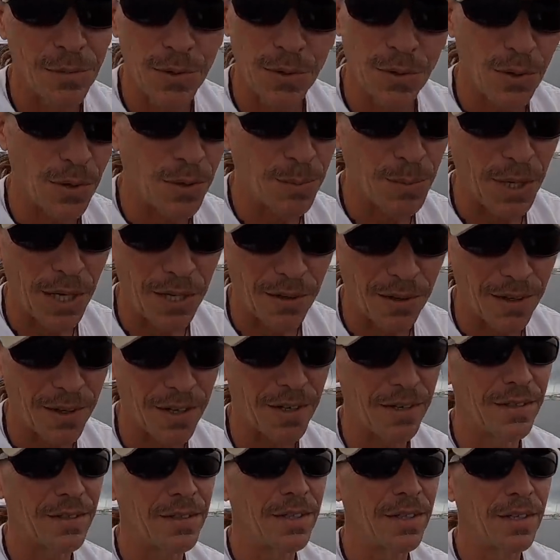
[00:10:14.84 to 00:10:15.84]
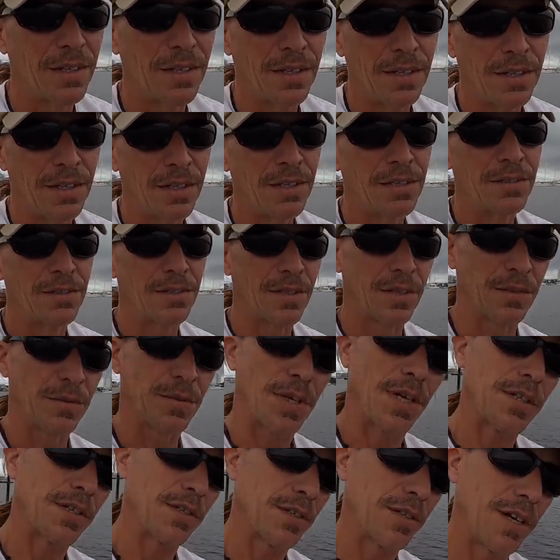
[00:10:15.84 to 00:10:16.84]
with all my heart. So
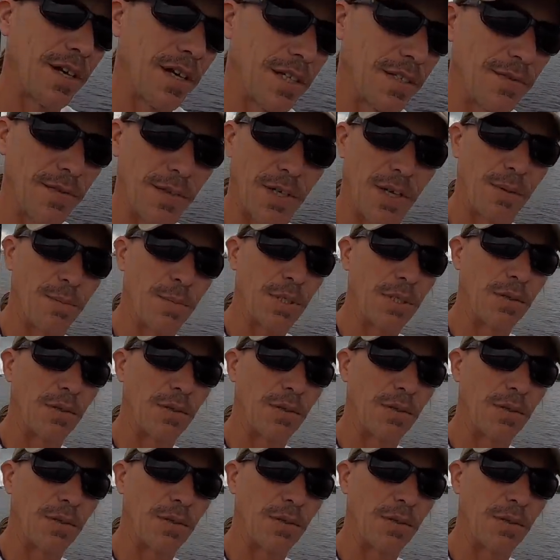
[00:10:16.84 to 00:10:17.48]
thank you guys for coming